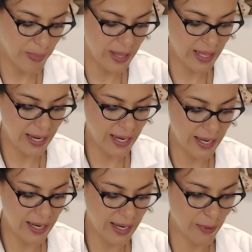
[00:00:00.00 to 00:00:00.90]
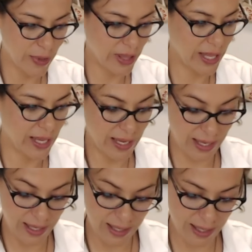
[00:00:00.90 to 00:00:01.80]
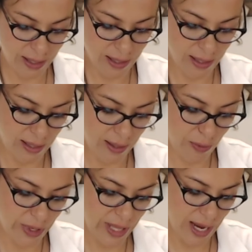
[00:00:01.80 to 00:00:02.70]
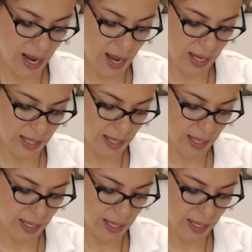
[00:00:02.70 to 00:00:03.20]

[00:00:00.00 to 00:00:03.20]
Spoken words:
directly with the hot.